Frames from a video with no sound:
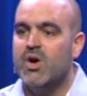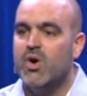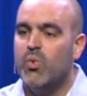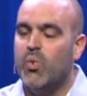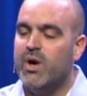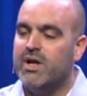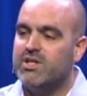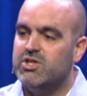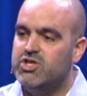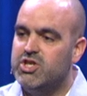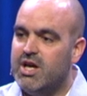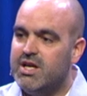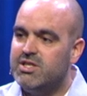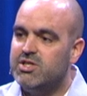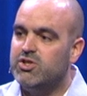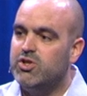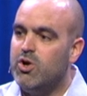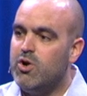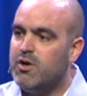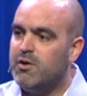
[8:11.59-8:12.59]
what
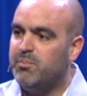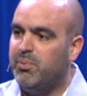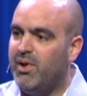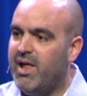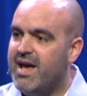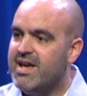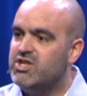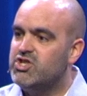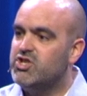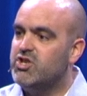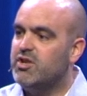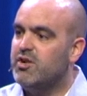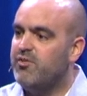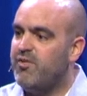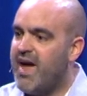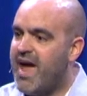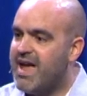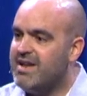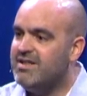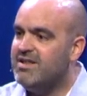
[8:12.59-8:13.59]
just took place should
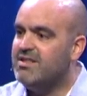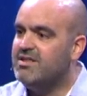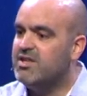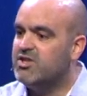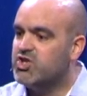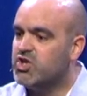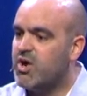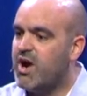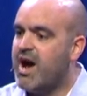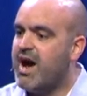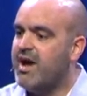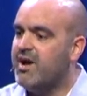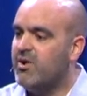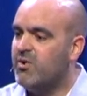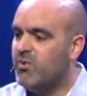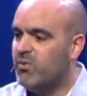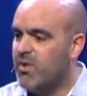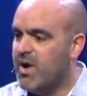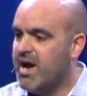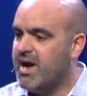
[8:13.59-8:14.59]
have ended the
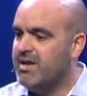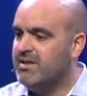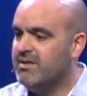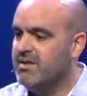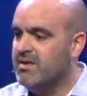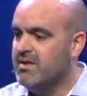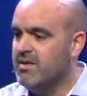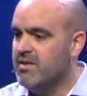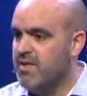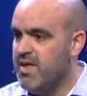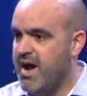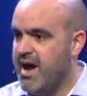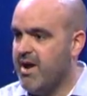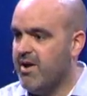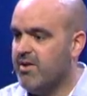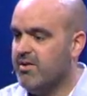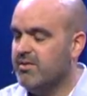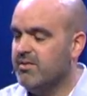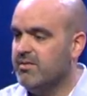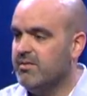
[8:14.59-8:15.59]
trial right
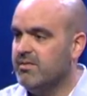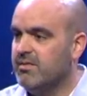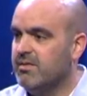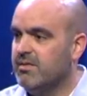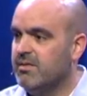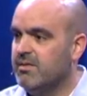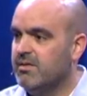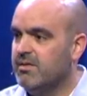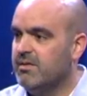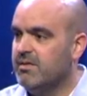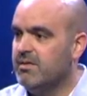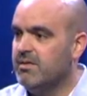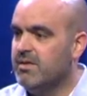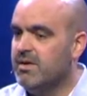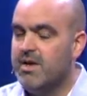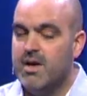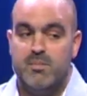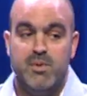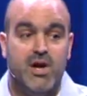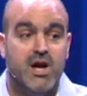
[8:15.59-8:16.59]
there.
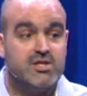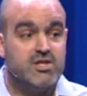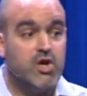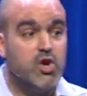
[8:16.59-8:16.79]
Because